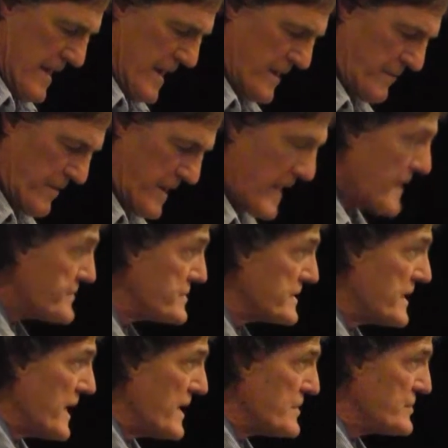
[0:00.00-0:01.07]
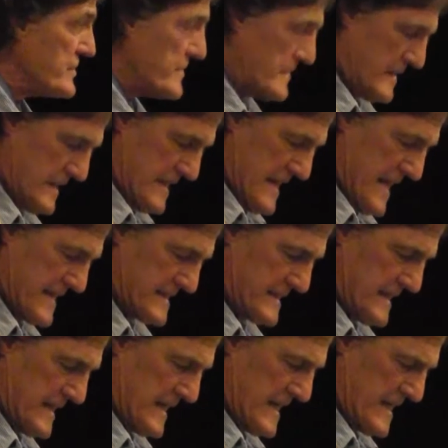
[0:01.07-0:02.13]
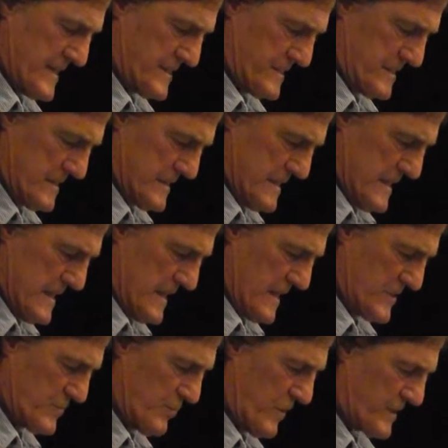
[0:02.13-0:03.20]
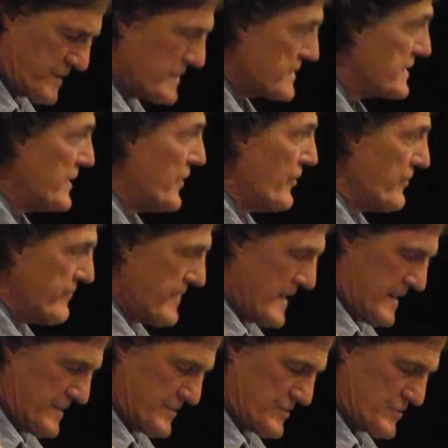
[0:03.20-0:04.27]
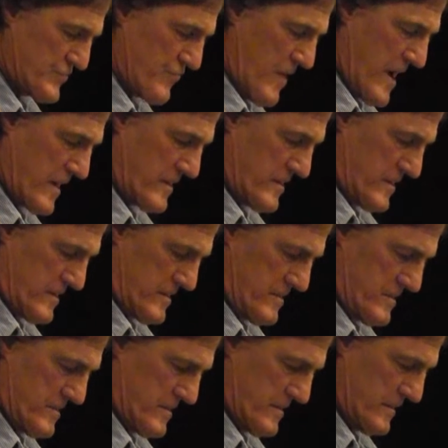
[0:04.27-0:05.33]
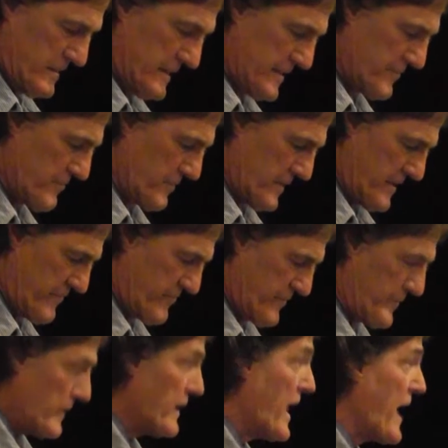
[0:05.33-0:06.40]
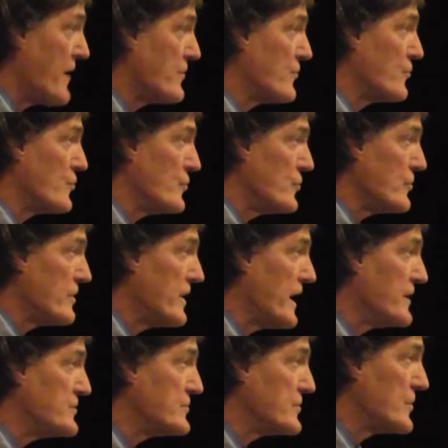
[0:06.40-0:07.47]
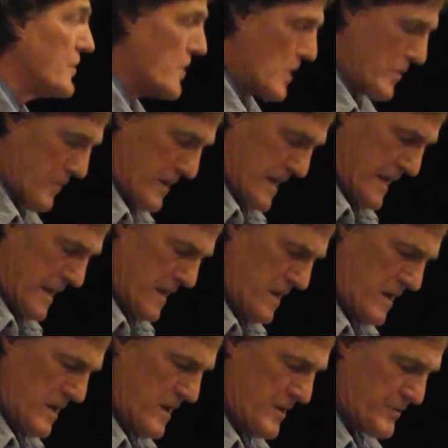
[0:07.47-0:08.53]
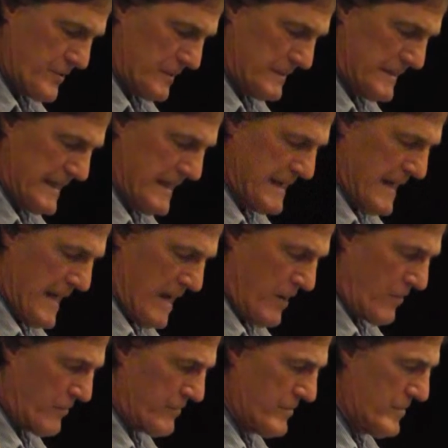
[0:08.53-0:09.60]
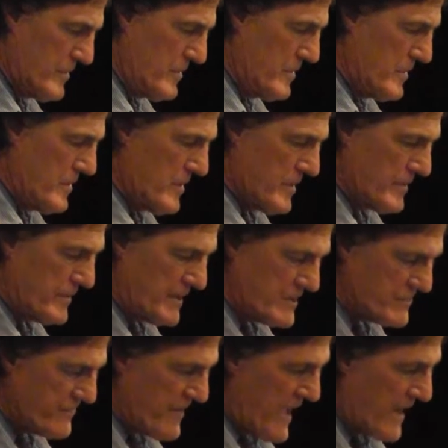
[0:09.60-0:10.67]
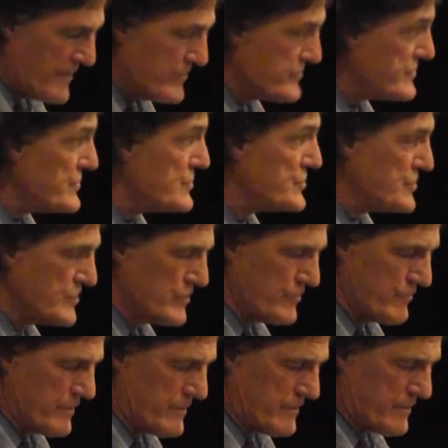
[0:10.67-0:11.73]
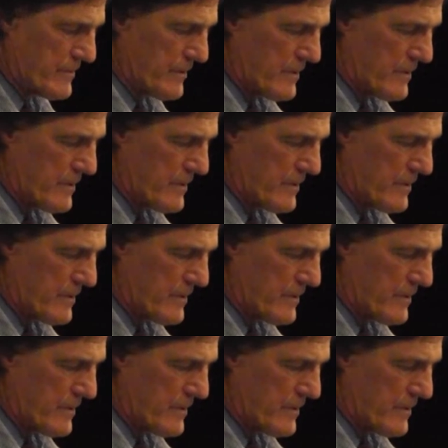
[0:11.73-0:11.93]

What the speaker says: Anyway, education in Ned's eyes is what can cultivate and strengthen, literally from the Latin root educare, to lead out these values in children,